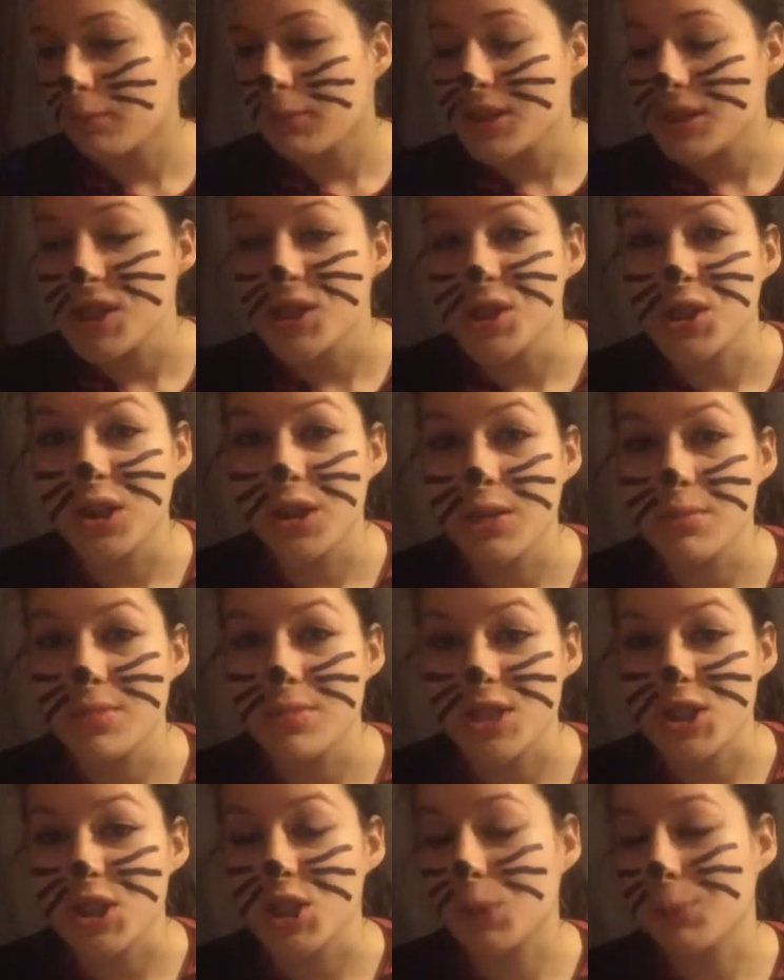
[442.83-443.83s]
And my teacher
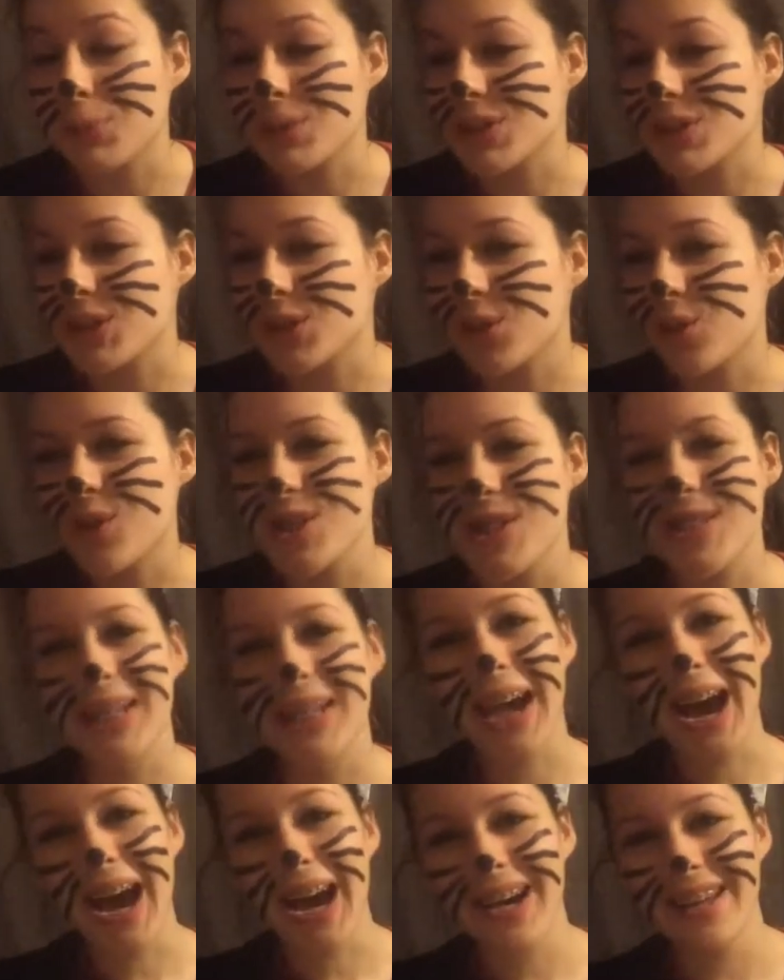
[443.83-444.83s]
comes, and she opens the door, and she's
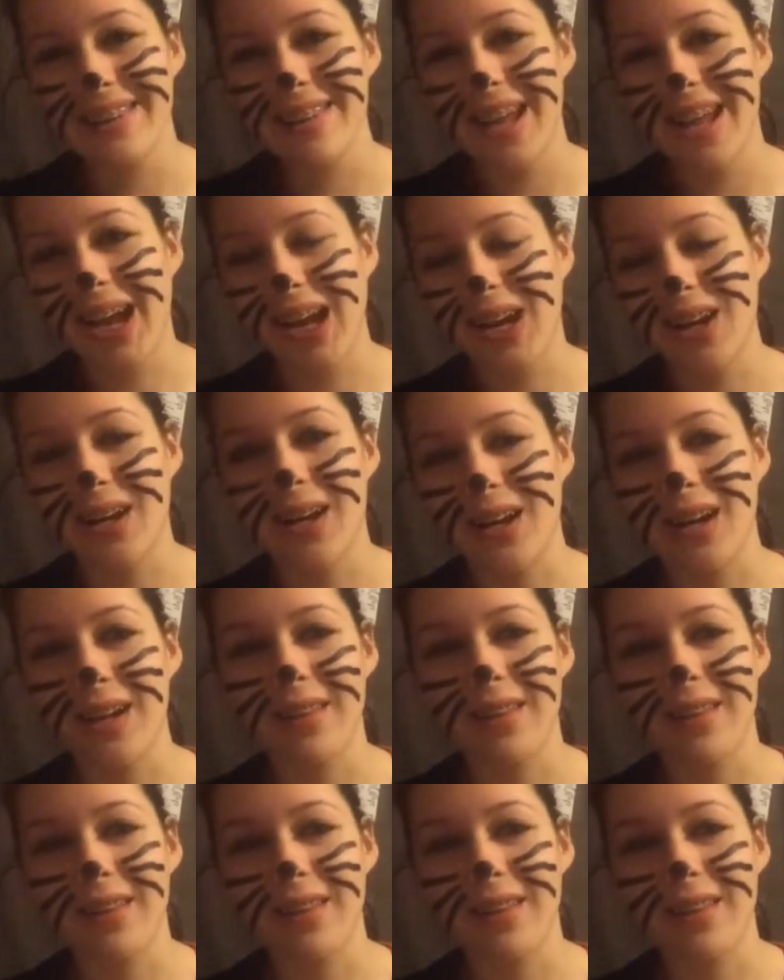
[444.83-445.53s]
like, hi there.